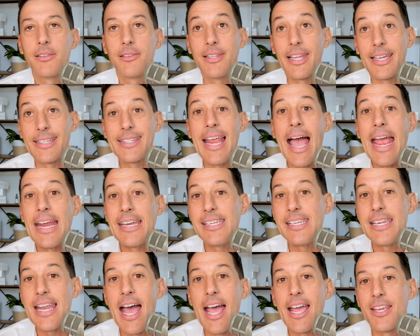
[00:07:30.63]
like
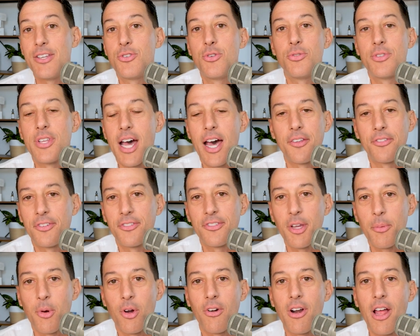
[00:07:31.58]
99, 2000,
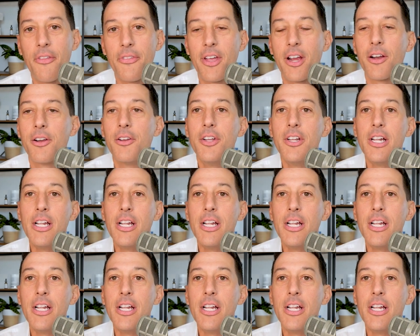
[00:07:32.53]
somewhere around there.